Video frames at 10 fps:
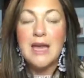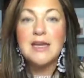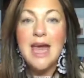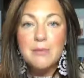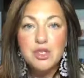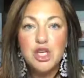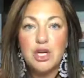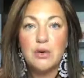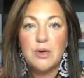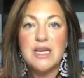And
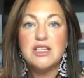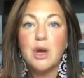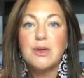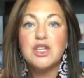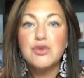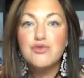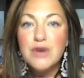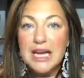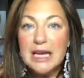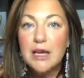Neptune is going to
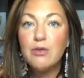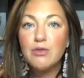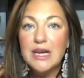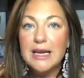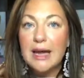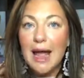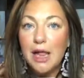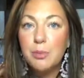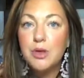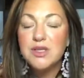really, really
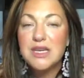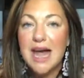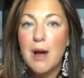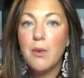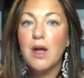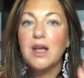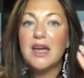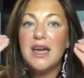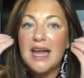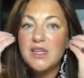help us now
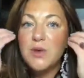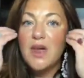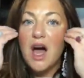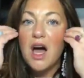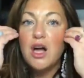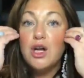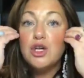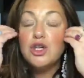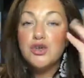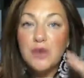connect with our
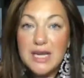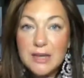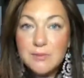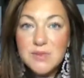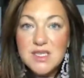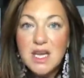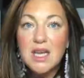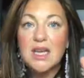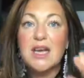dreams,